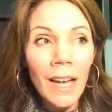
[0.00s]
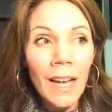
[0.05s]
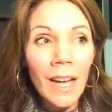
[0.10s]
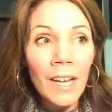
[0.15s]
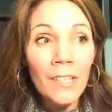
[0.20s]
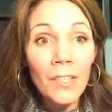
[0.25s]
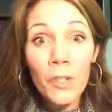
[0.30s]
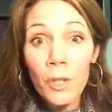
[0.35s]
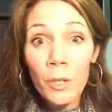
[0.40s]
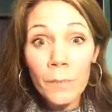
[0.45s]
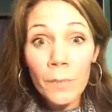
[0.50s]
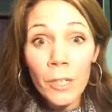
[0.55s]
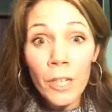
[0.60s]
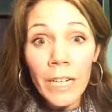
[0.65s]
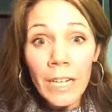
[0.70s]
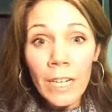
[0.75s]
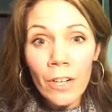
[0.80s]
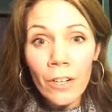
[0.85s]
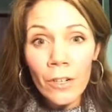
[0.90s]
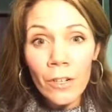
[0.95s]

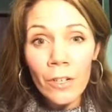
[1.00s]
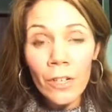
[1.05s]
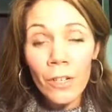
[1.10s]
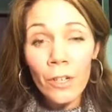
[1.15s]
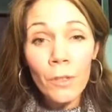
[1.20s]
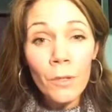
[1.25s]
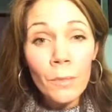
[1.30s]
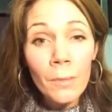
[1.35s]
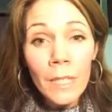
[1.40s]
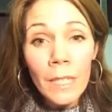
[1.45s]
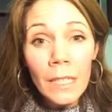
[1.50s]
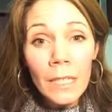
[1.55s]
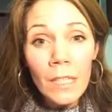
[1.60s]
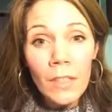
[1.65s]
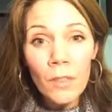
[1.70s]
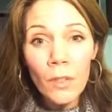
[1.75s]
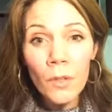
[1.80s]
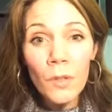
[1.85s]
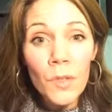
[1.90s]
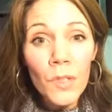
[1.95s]
Turmeric or cumin,
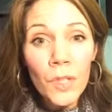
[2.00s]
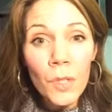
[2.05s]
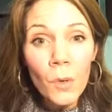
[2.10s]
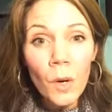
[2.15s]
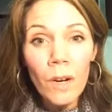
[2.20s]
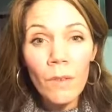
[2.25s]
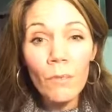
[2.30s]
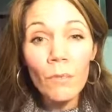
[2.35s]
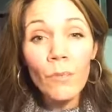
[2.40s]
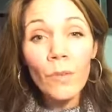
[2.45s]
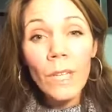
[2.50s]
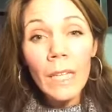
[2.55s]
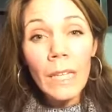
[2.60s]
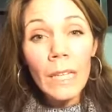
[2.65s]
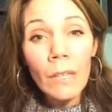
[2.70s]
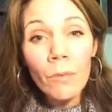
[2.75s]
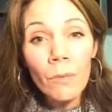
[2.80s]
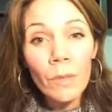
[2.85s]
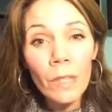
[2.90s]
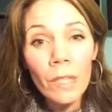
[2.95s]
those two are
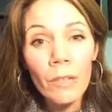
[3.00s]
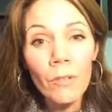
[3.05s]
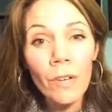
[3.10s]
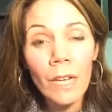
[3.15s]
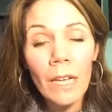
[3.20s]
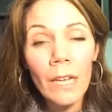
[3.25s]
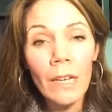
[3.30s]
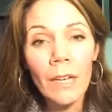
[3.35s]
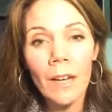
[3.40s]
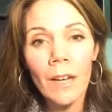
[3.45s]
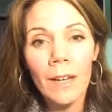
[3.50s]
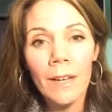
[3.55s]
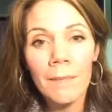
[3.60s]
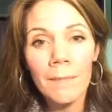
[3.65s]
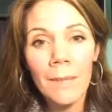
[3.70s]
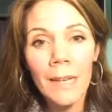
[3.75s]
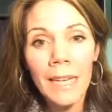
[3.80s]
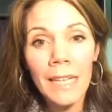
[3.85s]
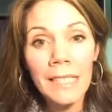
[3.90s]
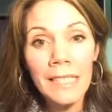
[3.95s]
really, really great
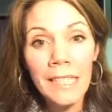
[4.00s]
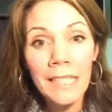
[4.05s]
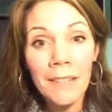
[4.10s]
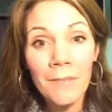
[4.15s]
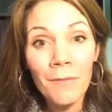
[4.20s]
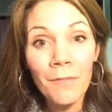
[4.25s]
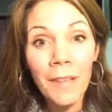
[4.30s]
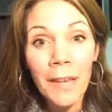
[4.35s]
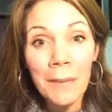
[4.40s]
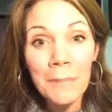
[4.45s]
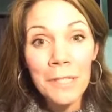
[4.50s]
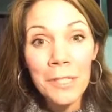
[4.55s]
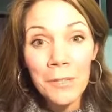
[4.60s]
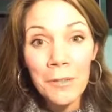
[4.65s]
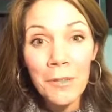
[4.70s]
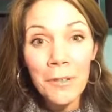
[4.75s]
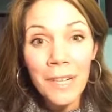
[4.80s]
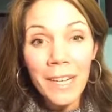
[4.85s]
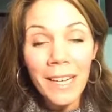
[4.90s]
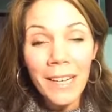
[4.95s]

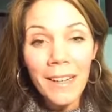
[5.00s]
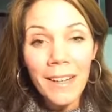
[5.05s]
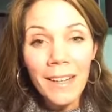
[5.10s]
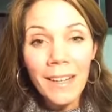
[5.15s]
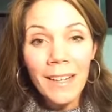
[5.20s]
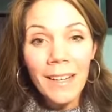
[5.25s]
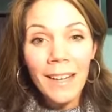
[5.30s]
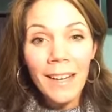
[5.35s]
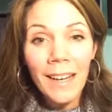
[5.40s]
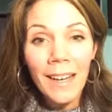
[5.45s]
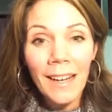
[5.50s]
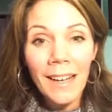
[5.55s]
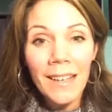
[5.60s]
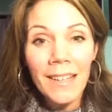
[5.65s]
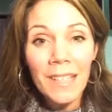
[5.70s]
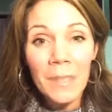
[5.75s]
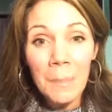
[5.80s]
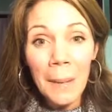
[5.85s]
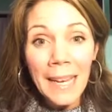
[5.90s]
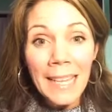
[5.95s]
anti-inflammatory
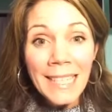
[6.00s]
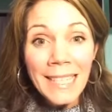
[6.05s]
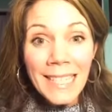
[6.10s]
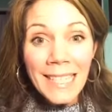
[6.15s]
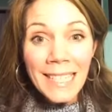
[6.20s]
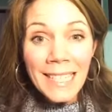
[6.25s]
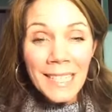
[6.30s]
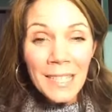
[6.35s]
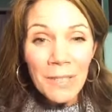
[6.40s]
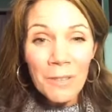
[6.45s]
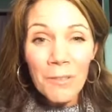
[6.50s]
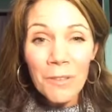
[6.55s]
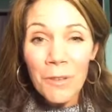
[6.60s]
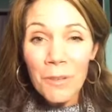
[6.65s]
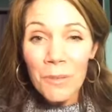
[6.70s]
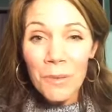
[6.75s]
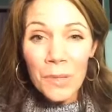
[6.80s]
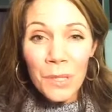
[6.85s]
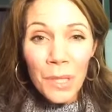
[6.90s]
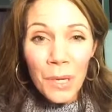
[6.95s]
spices, so
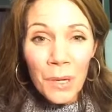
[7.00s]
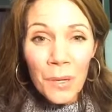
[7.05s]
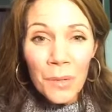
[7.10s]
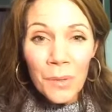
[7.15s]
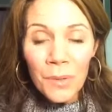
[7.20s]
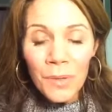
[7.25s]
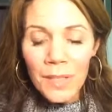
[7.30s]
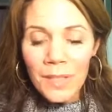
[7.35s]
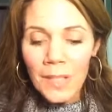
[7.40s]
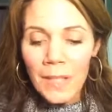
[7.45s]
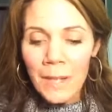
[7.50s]
use those.